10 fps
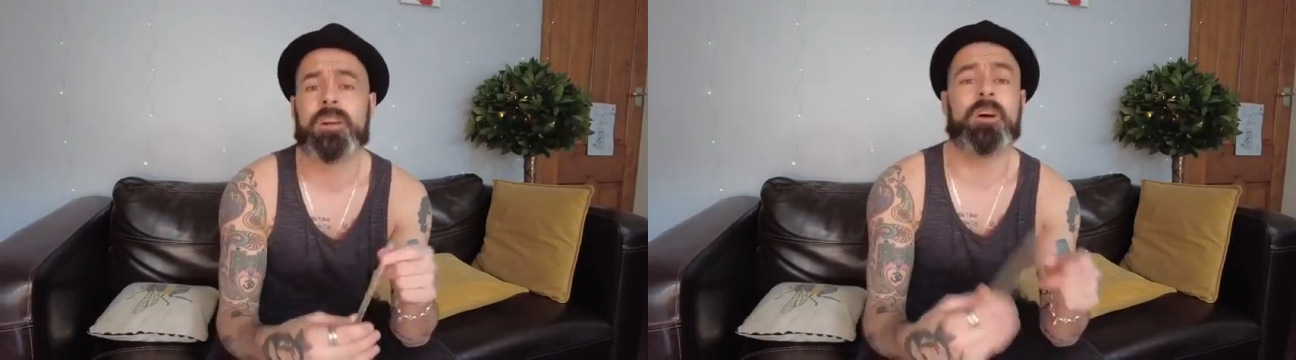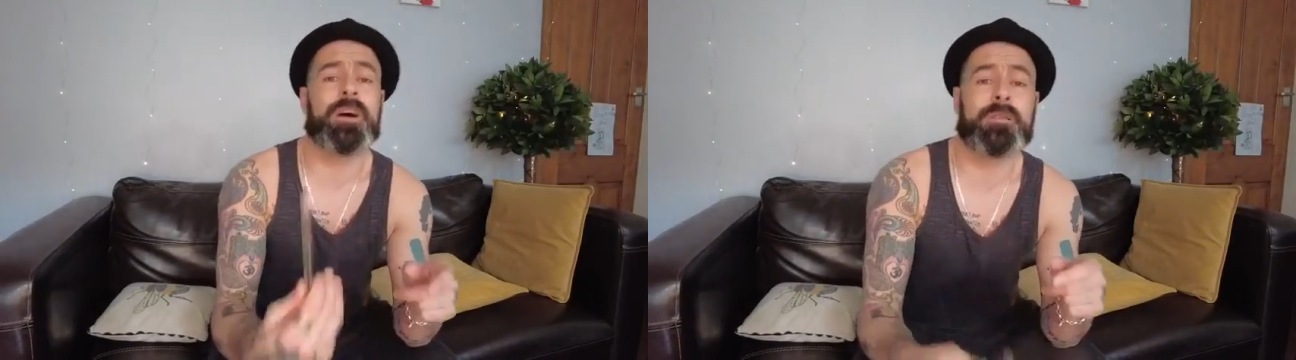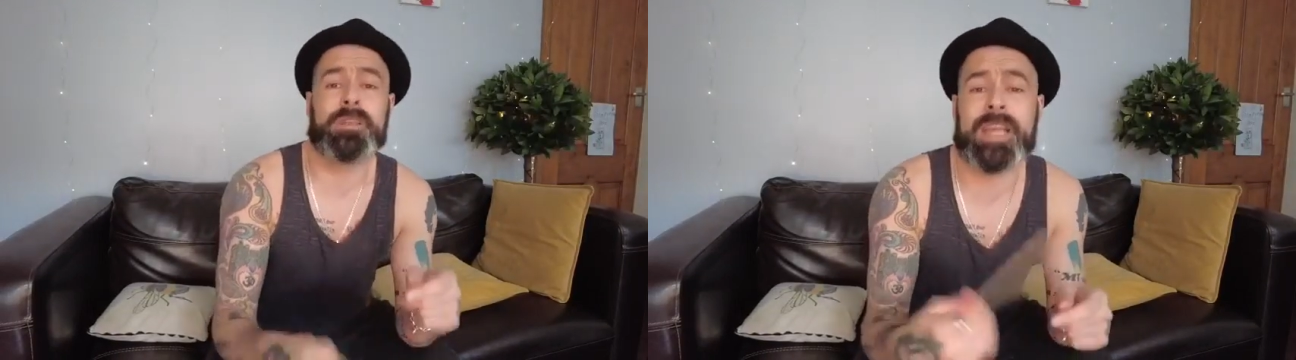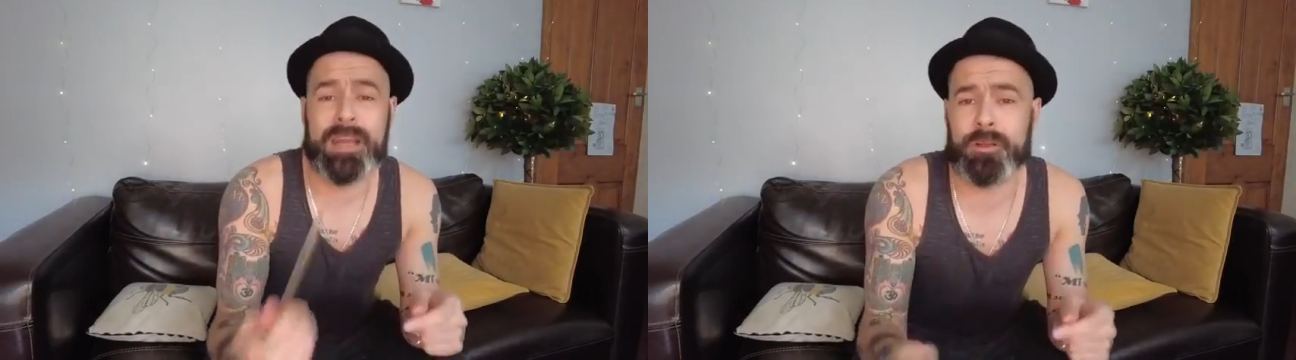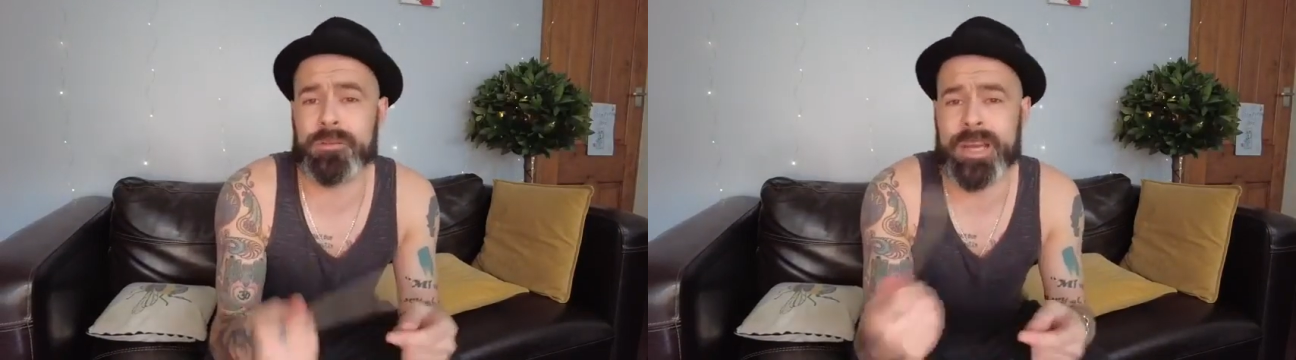or haven't
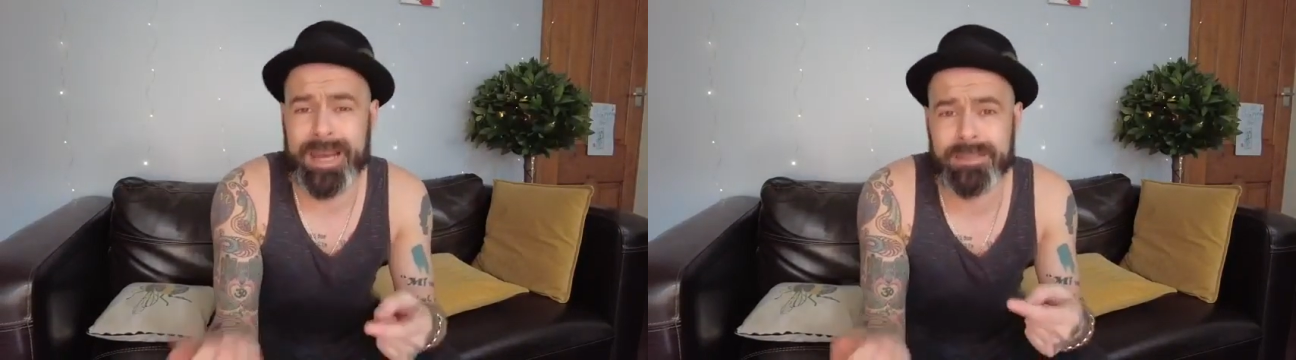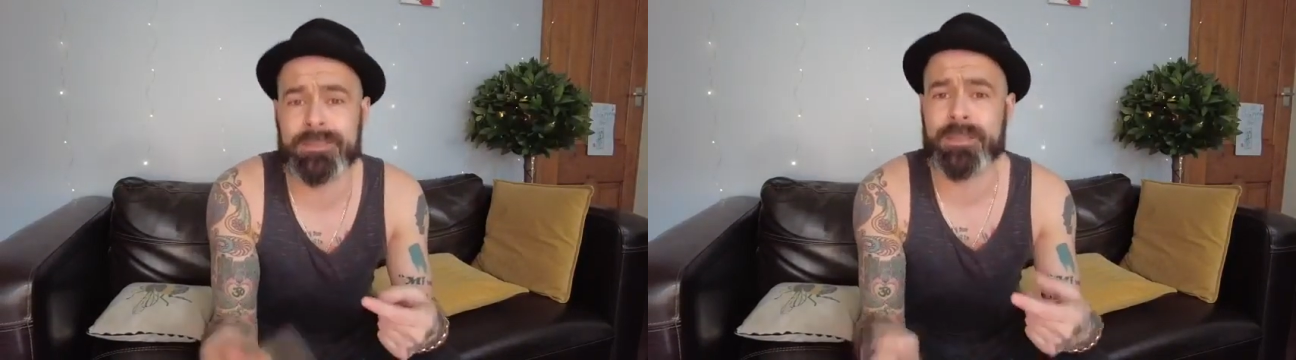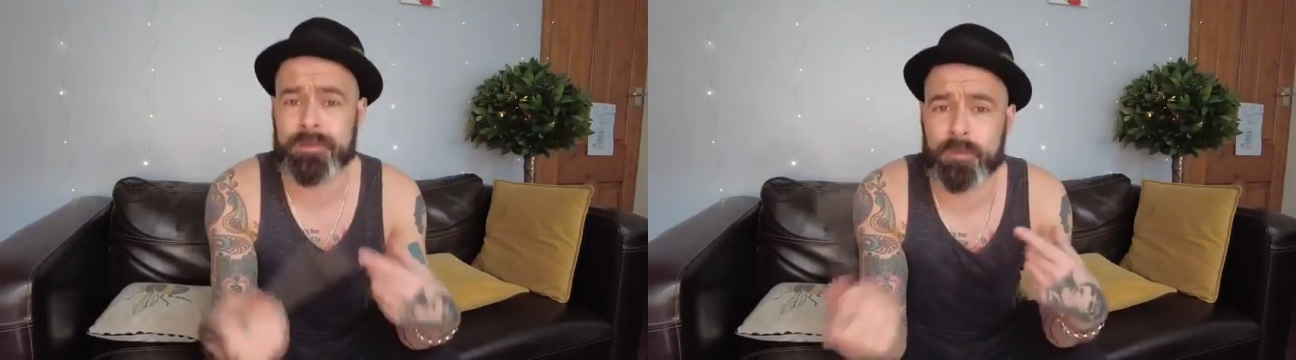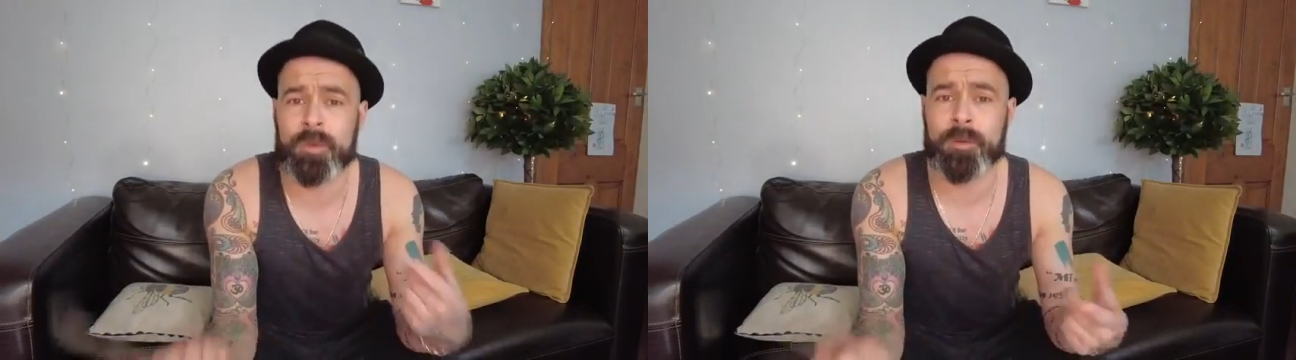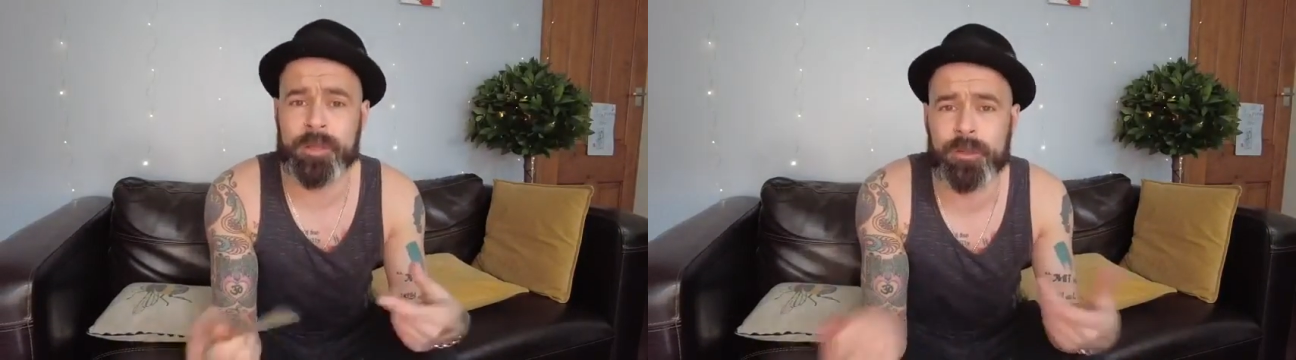held the hand of a
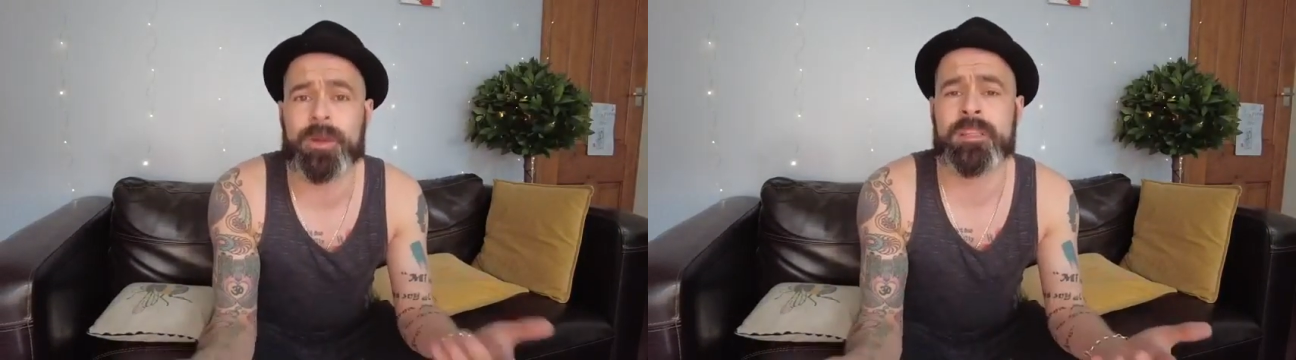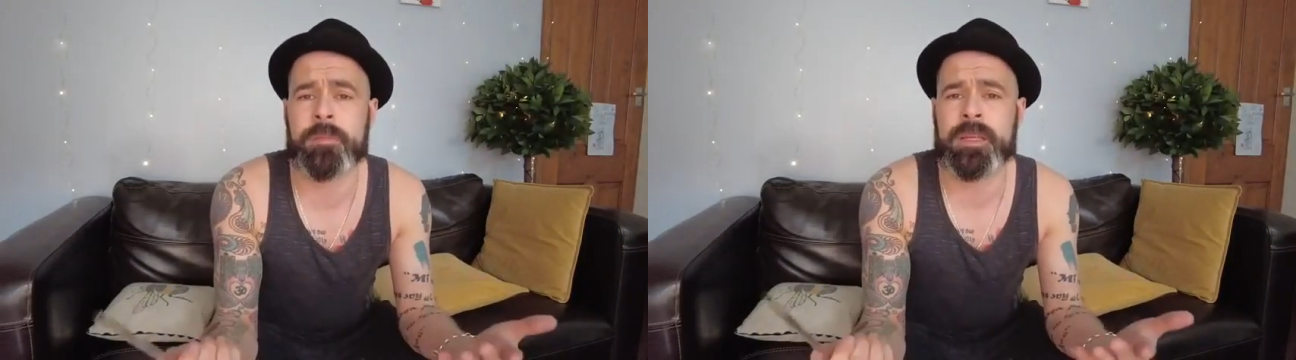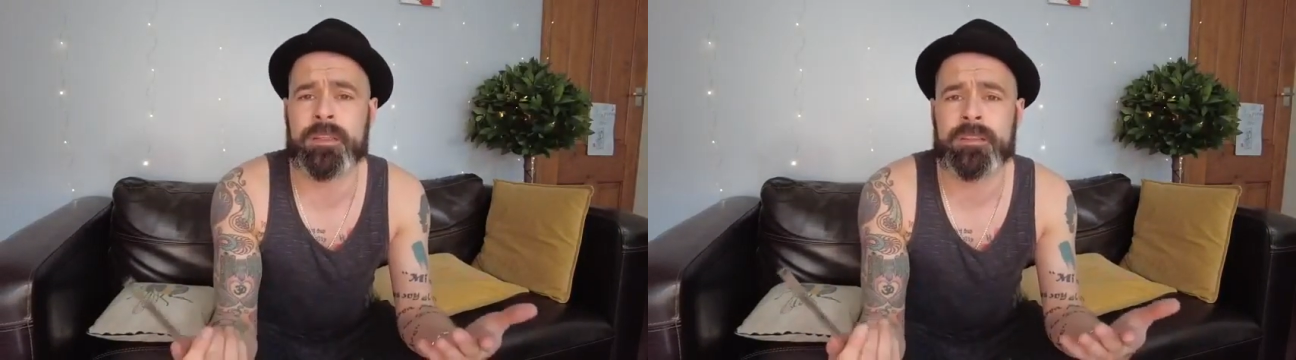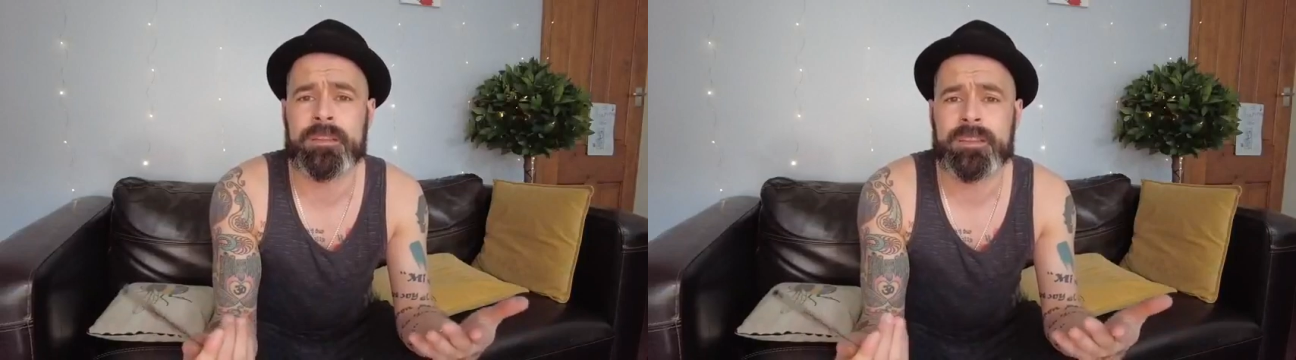woman who has been